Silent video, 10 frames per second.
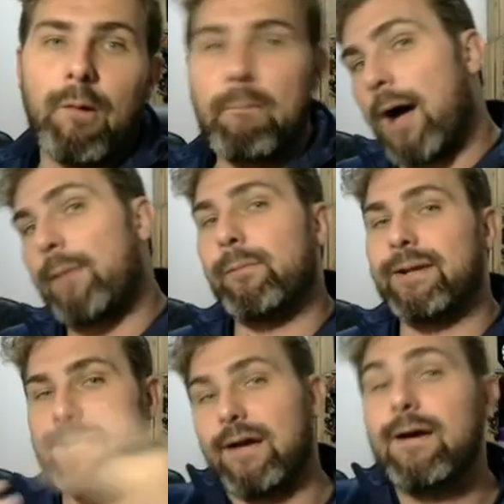or purple
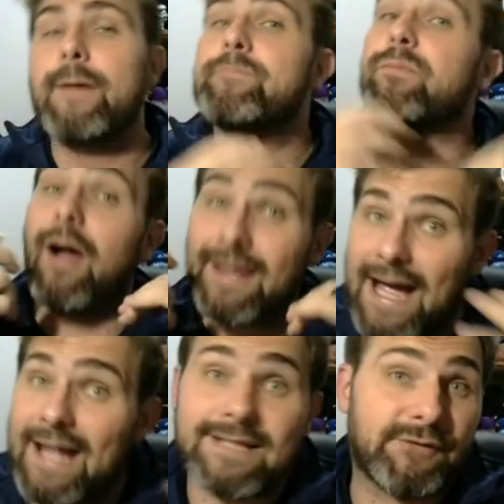beats the... I
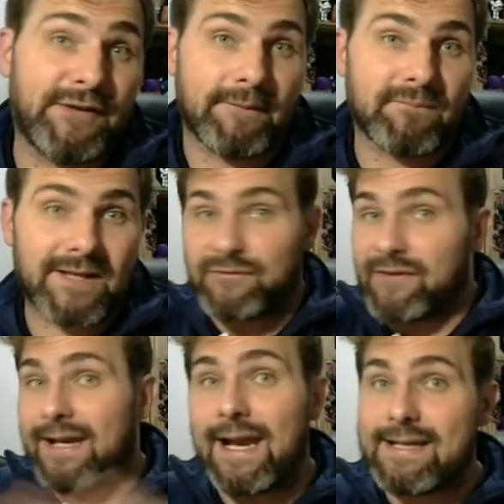get that's a thing. That's a
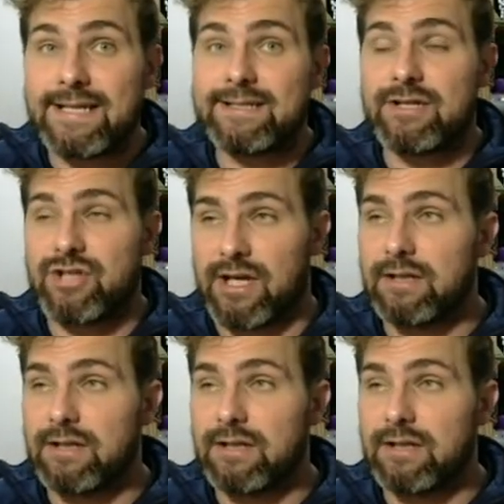thing in any TCG.